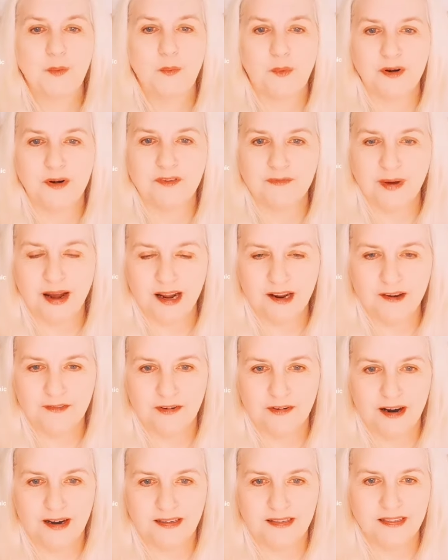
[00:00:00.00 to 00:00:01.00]
One of my
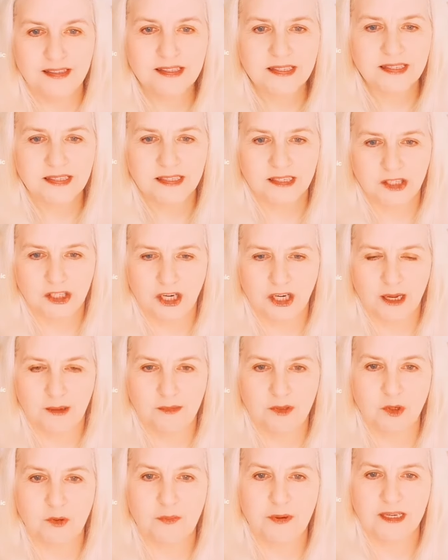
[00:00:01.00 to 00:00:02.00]
friends, she
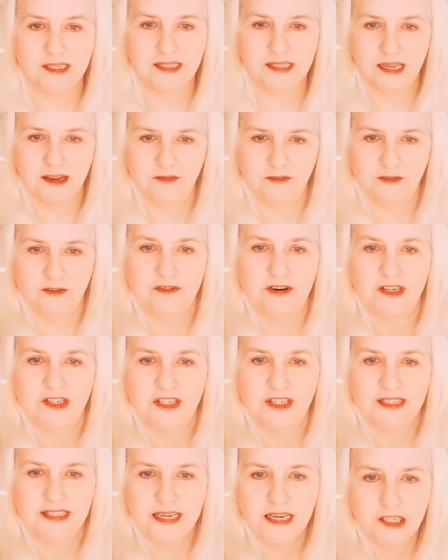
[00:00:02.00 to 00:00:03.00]
came to a past life
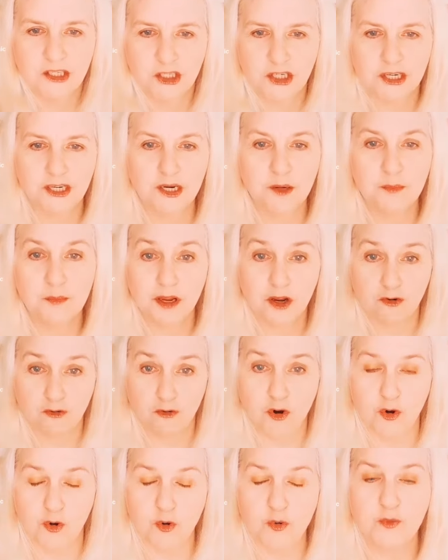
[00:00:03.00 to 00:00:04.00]
regression session, a big
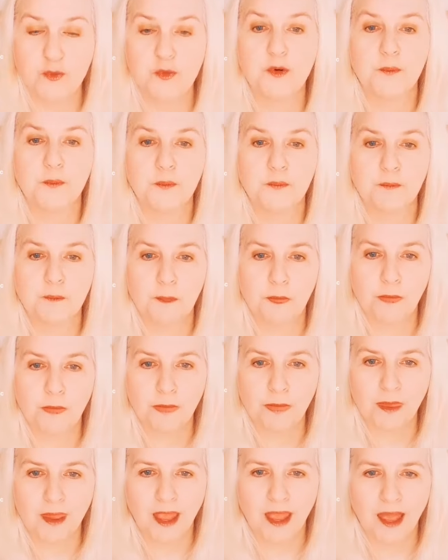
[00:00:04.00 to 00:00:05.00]
group,
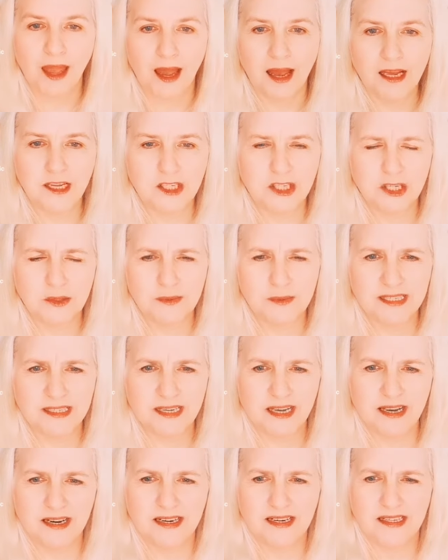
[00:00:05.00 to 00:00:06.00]
and she was
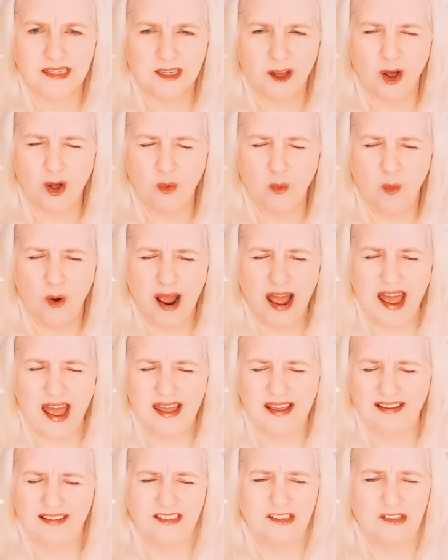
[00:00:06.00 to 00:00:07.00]
saying, it's all
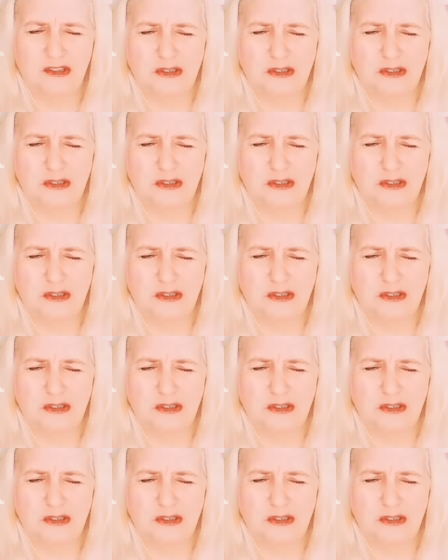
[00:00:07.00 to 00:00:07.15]
wet and I